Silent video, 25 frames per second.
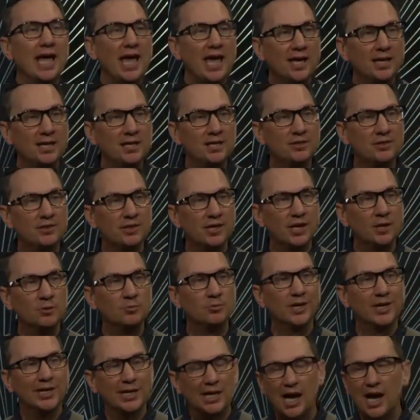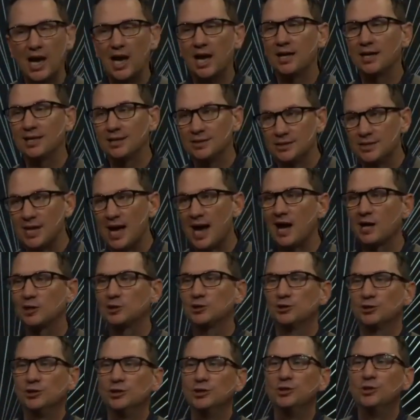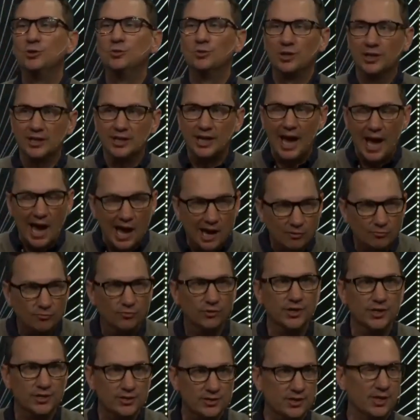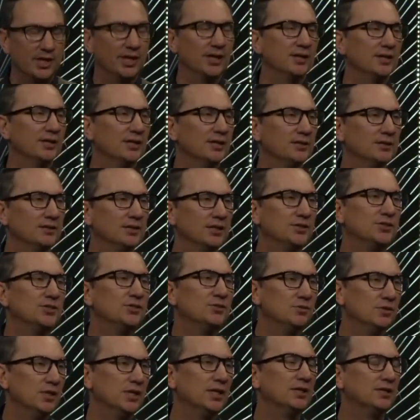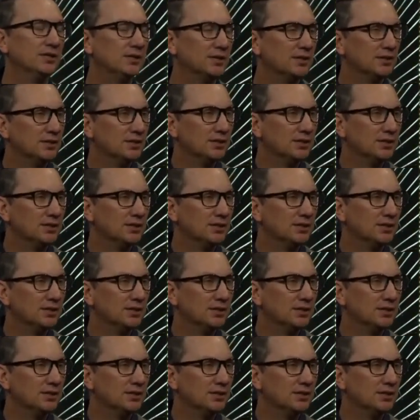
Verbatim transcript: anything, but God is actually doing everything that you need.